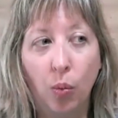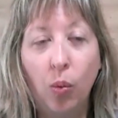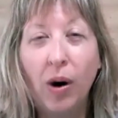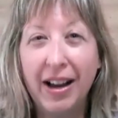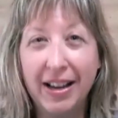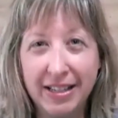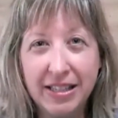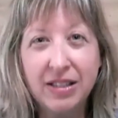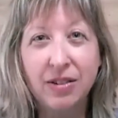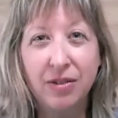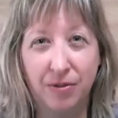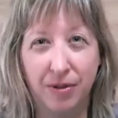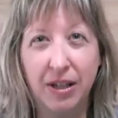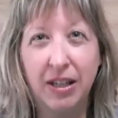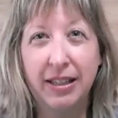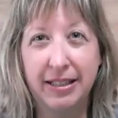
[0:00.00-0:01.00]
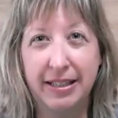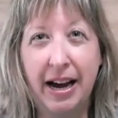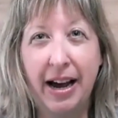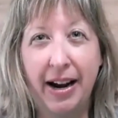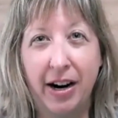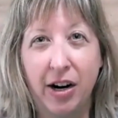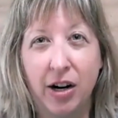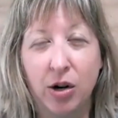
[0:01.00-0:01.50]
was feeling
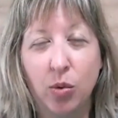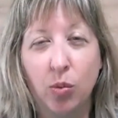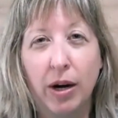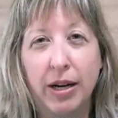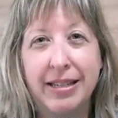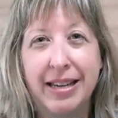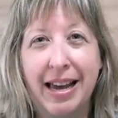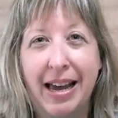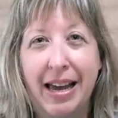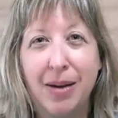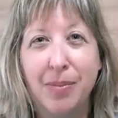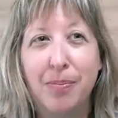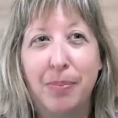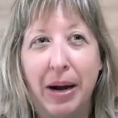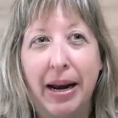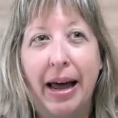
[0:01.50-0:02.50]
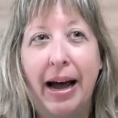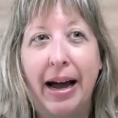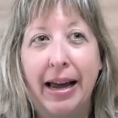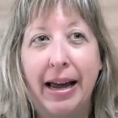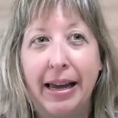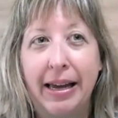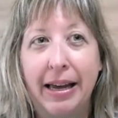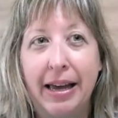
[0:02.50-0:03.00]
tired one day, but
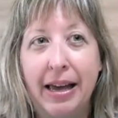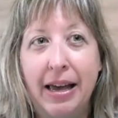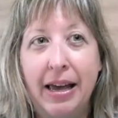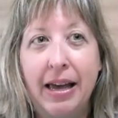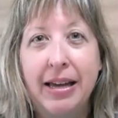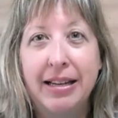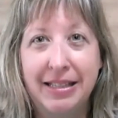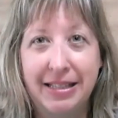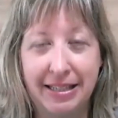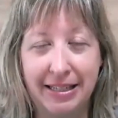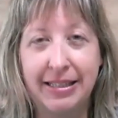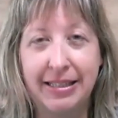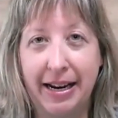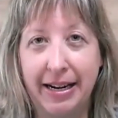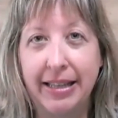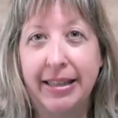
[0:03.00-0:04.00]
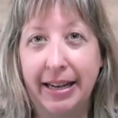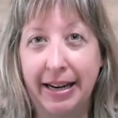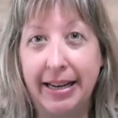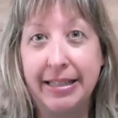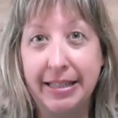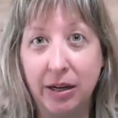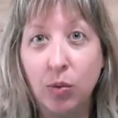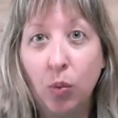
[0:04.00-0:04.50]
I decided
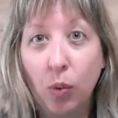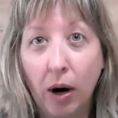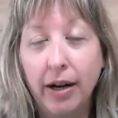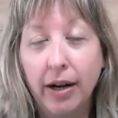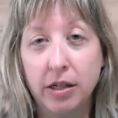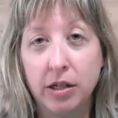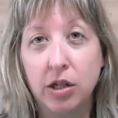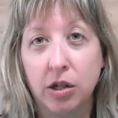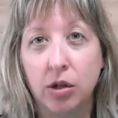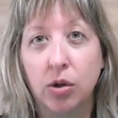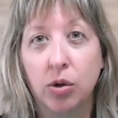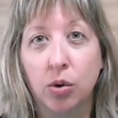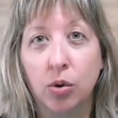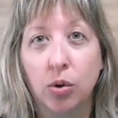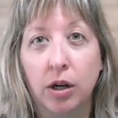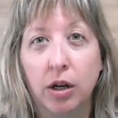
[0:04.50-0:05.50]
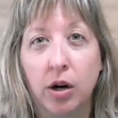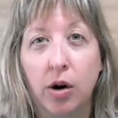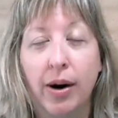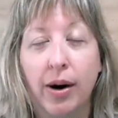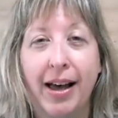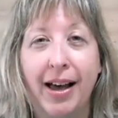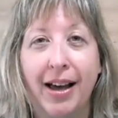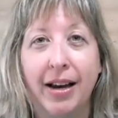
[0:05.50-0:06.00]
that I did want to
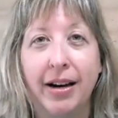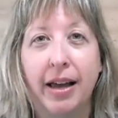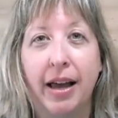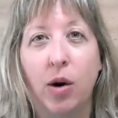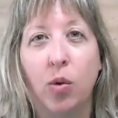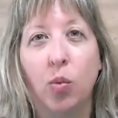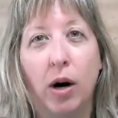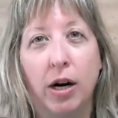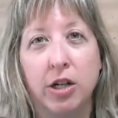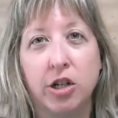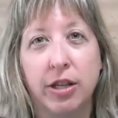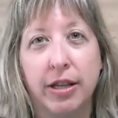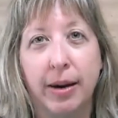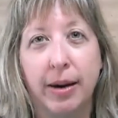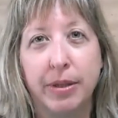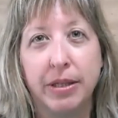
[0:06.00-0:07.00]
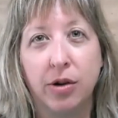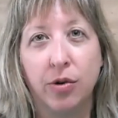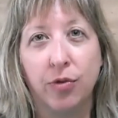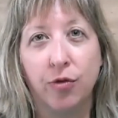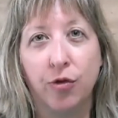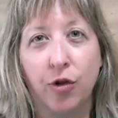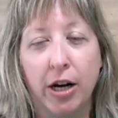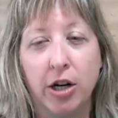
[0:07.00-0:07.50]
go ahead and watch the
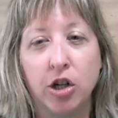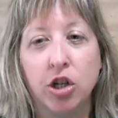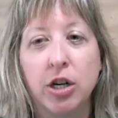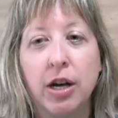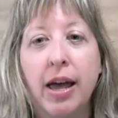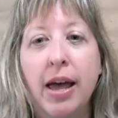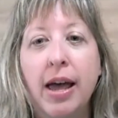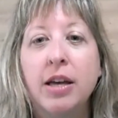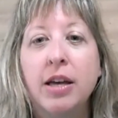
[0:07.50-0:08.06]
episode in French.